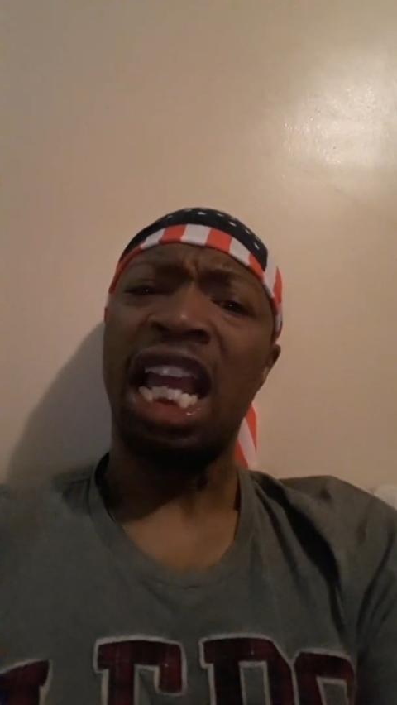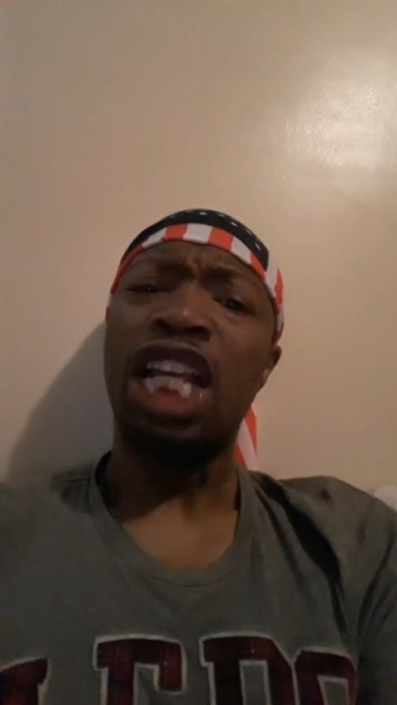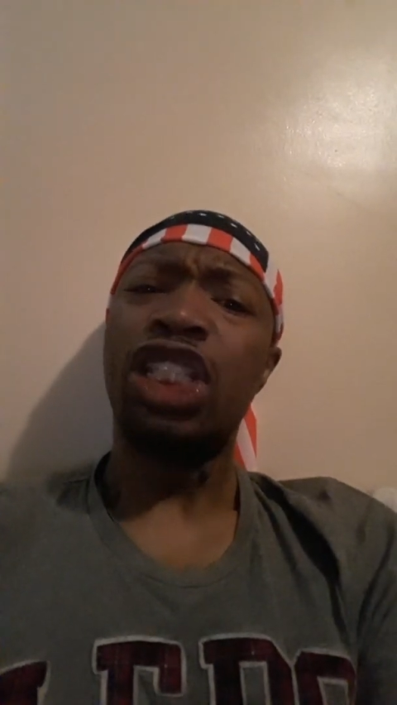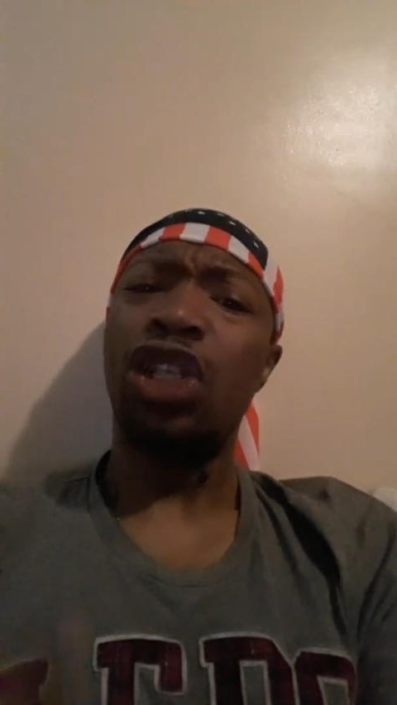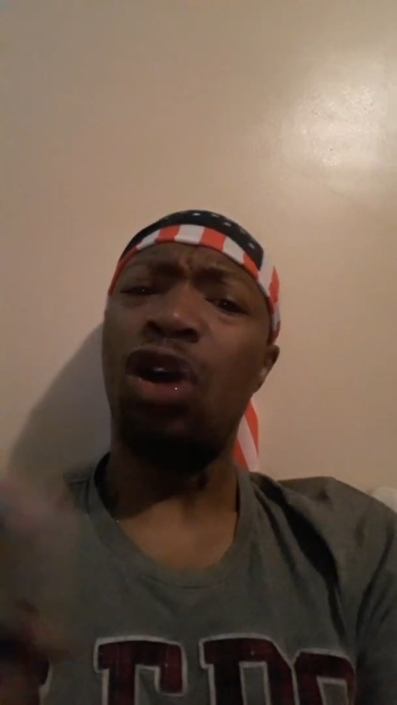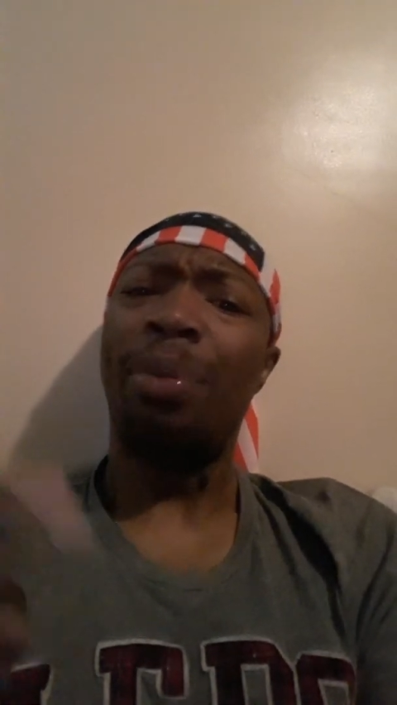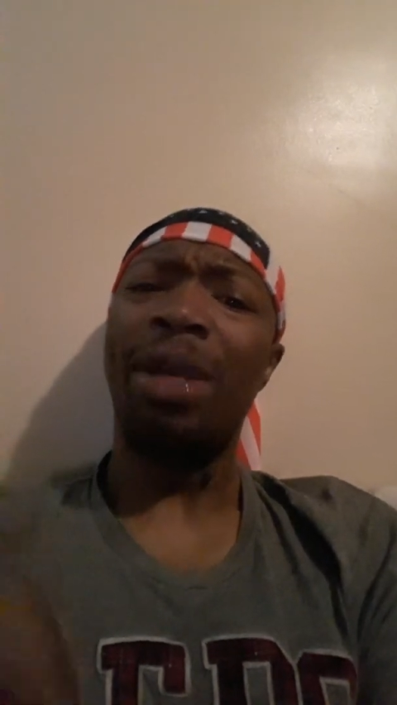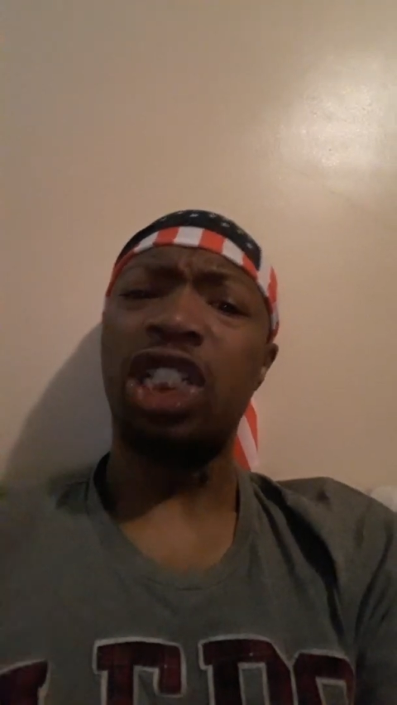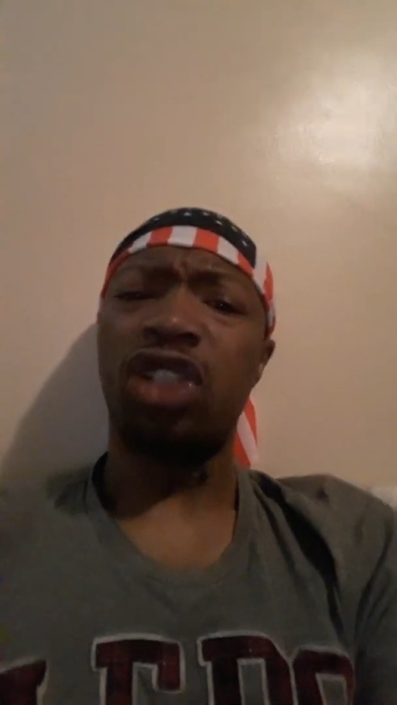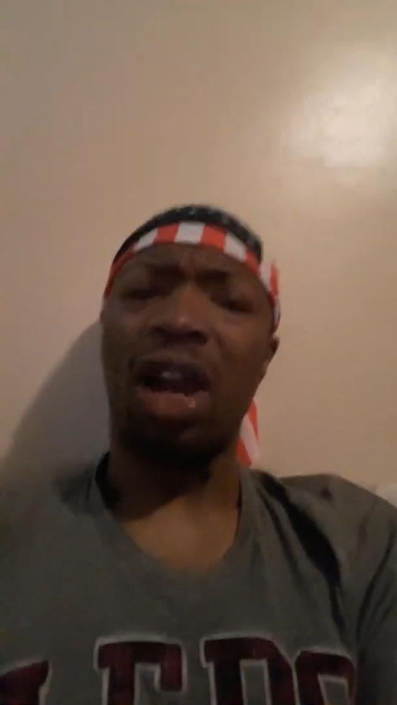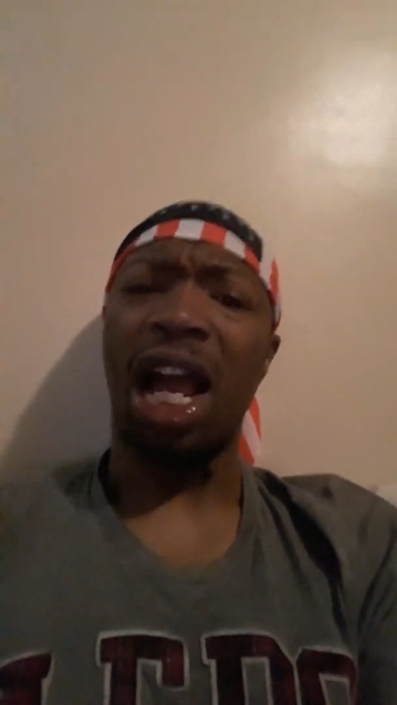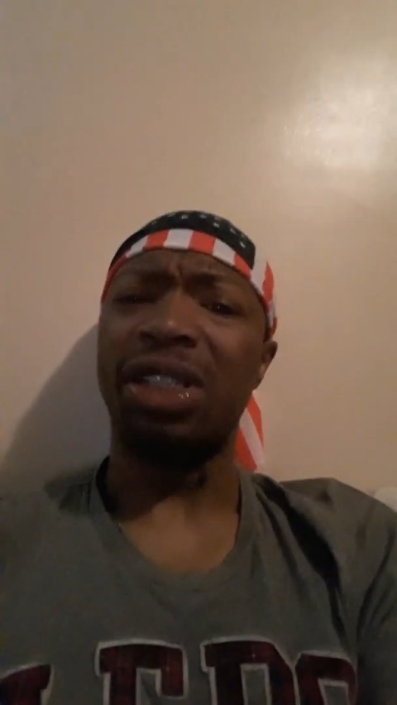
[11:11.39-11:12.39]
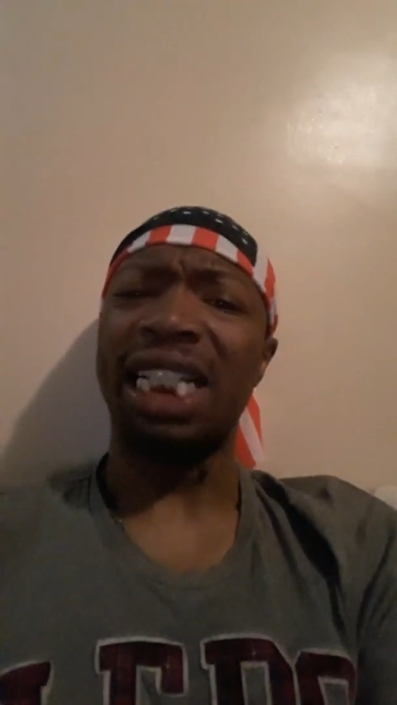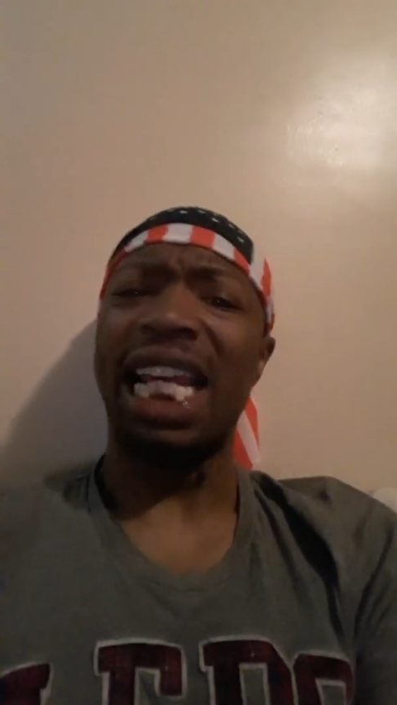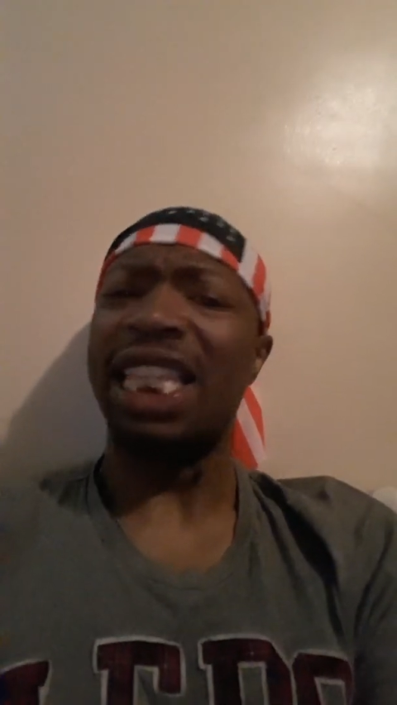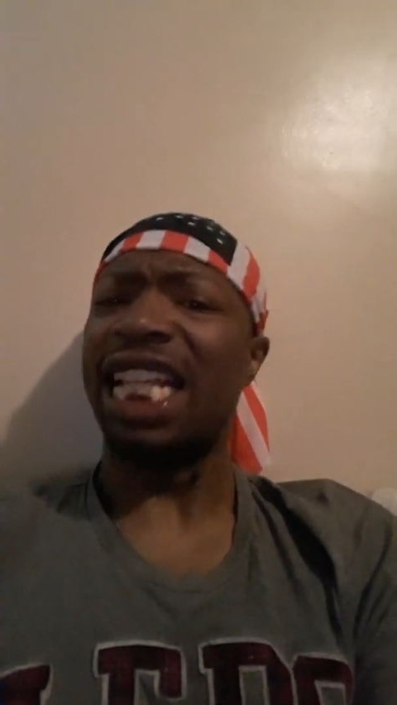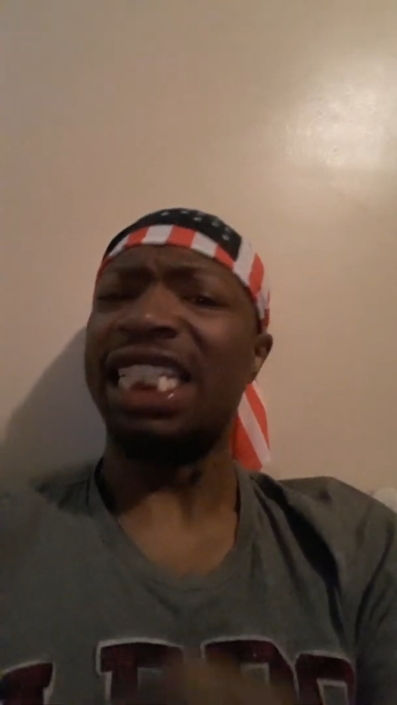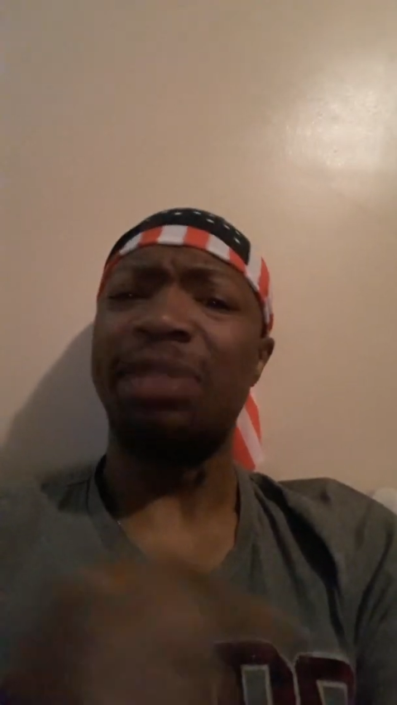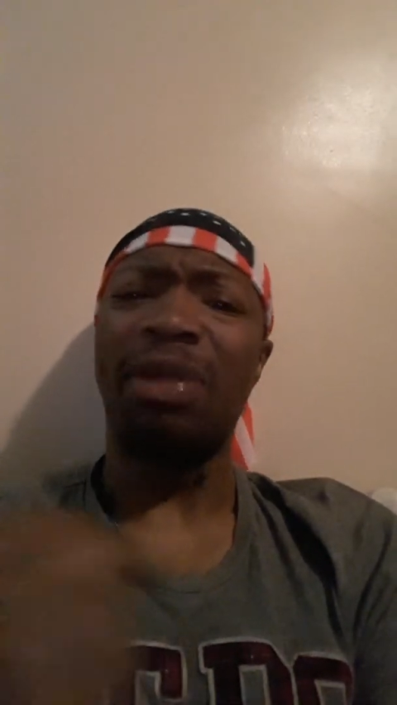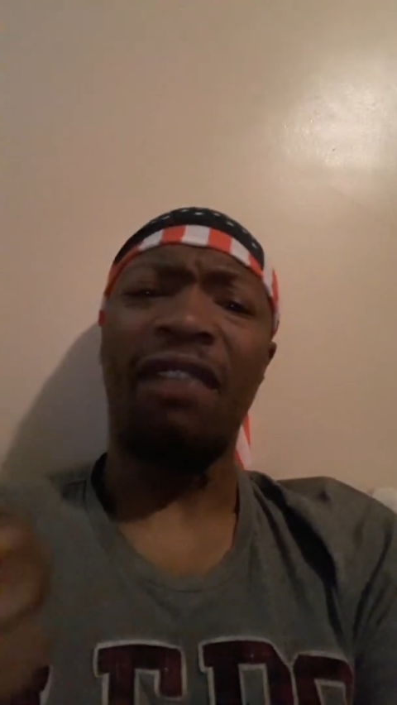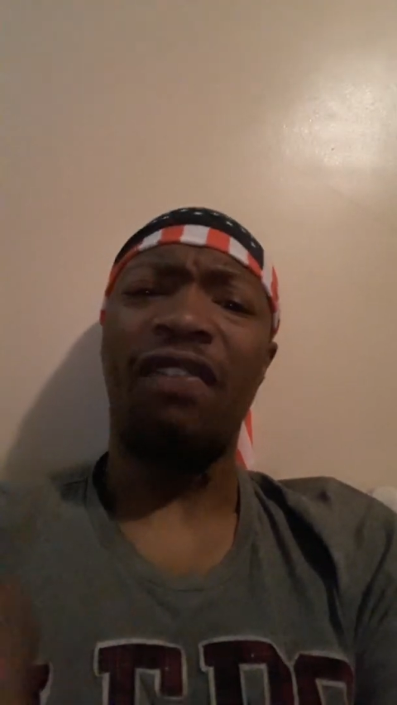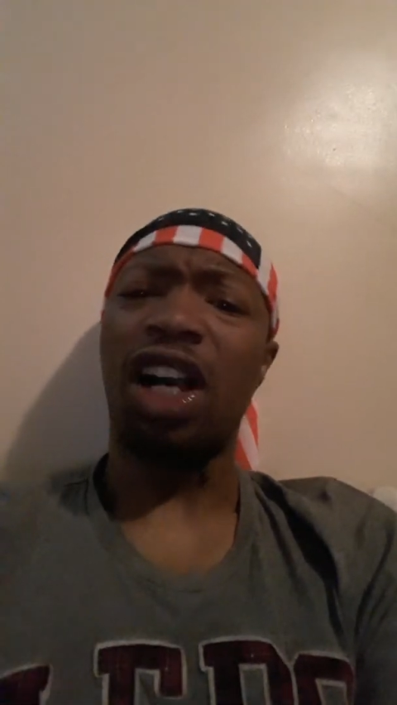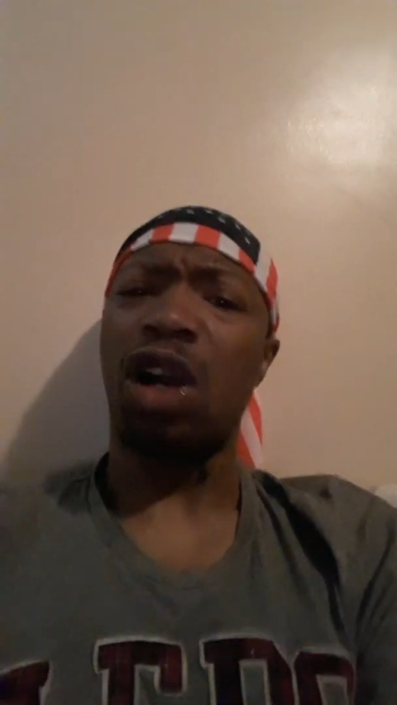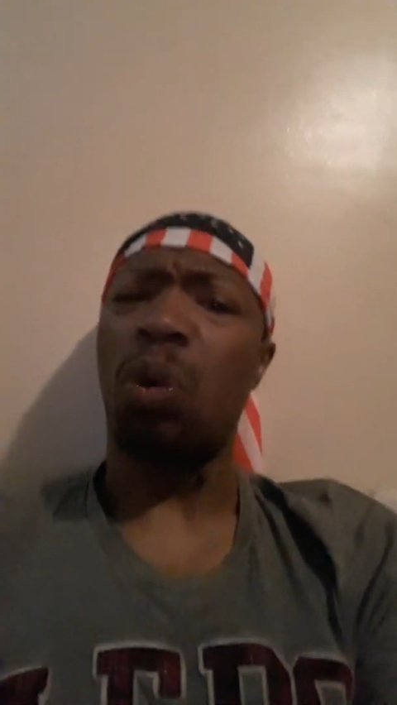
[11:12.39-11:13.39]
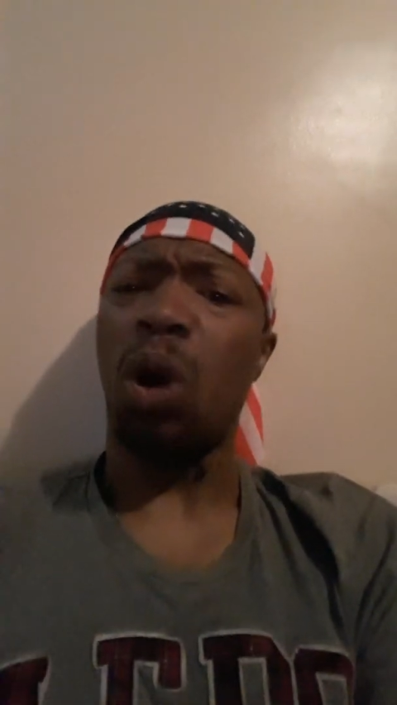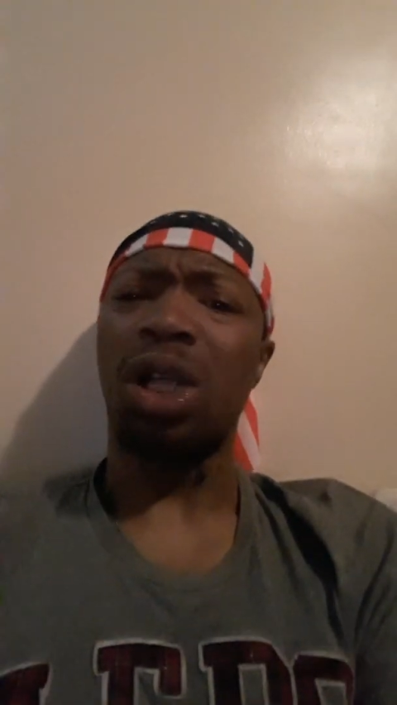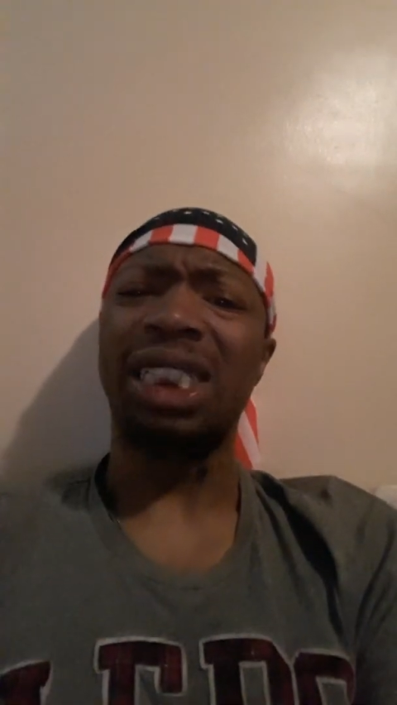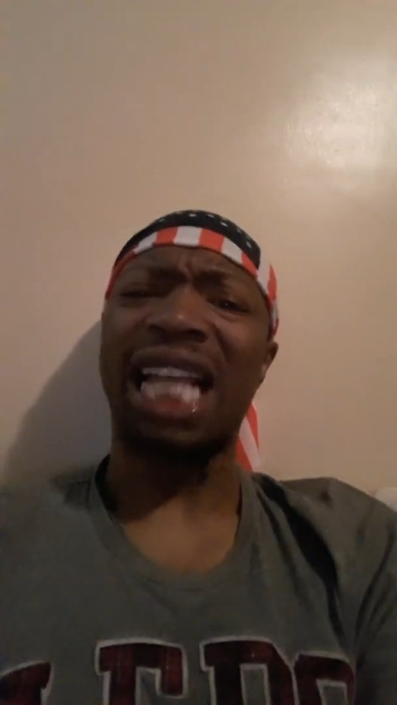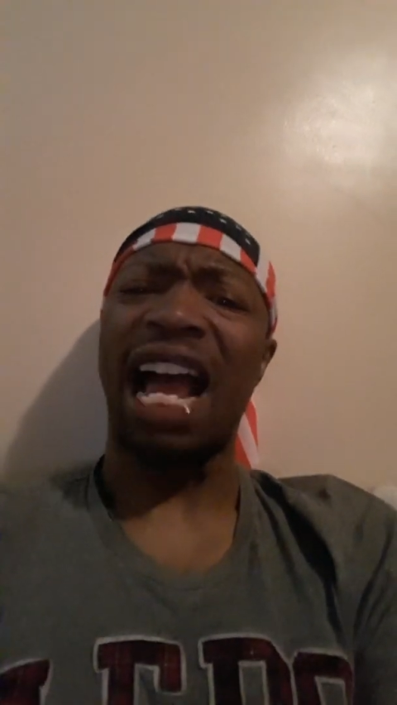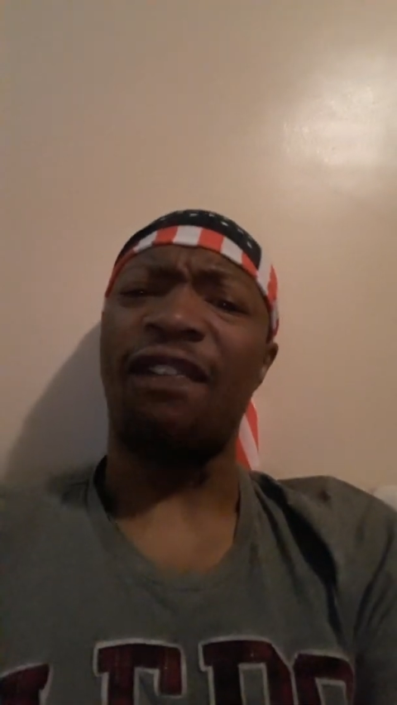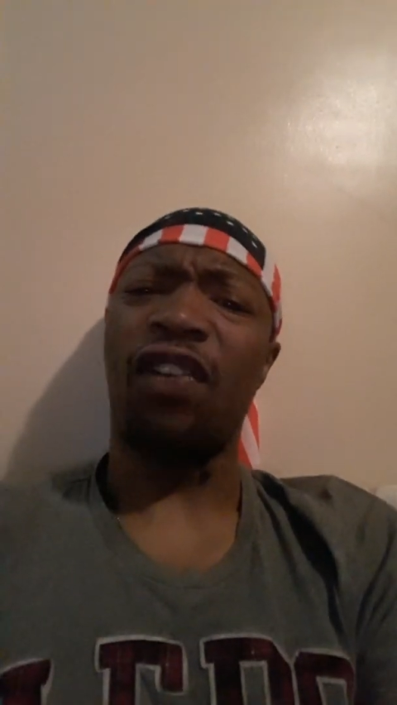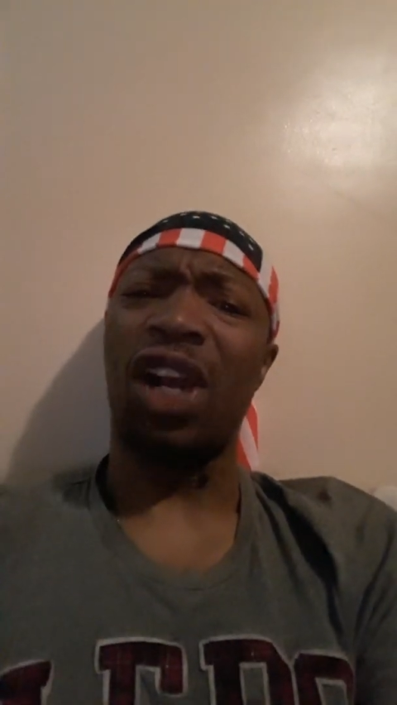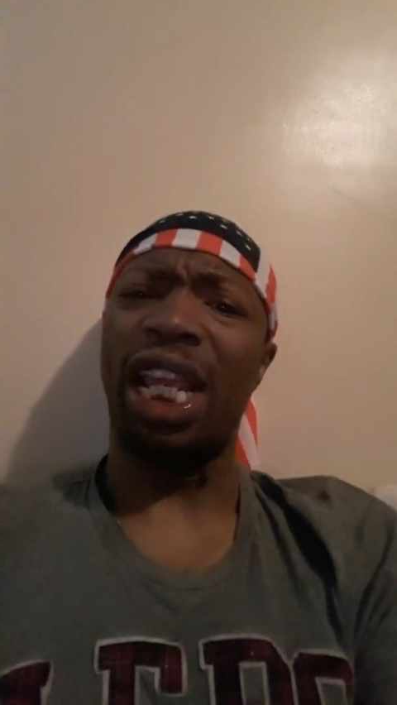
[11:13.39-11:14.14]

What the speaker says: 2 mistrials and they let this motherfucker walk scot-free.